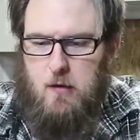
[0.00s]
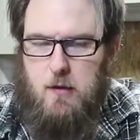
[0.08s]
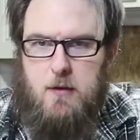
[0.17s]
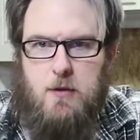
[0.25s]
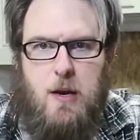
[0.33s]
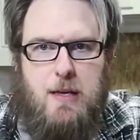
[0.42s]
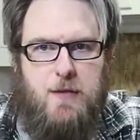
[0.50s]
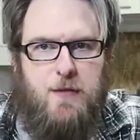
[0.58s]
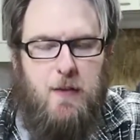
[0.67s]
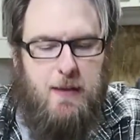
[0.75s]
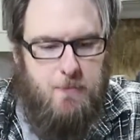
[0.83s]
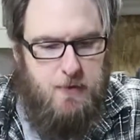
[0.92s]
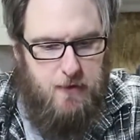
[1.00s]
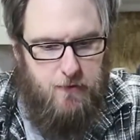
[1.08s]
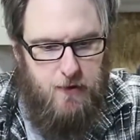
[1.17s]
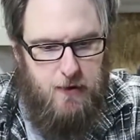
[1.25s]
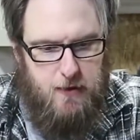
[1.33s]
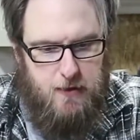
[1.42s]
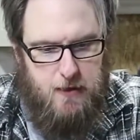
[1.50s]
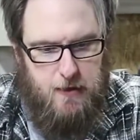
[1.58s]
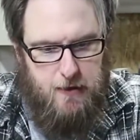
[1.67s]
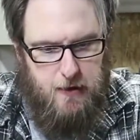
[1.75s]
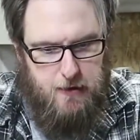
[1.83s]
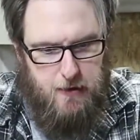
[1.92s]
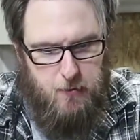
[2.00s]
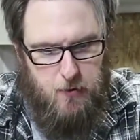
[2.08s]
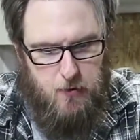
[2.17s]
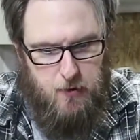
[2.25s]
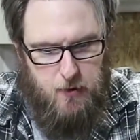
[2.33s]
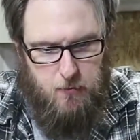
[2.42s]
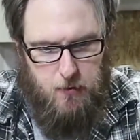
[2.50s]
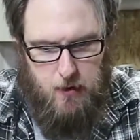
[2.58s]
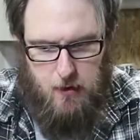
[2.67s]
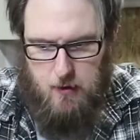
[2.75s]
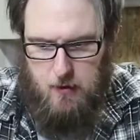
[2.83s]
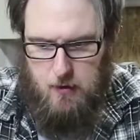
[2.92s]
as flimsy feeling as I thought they were going to be.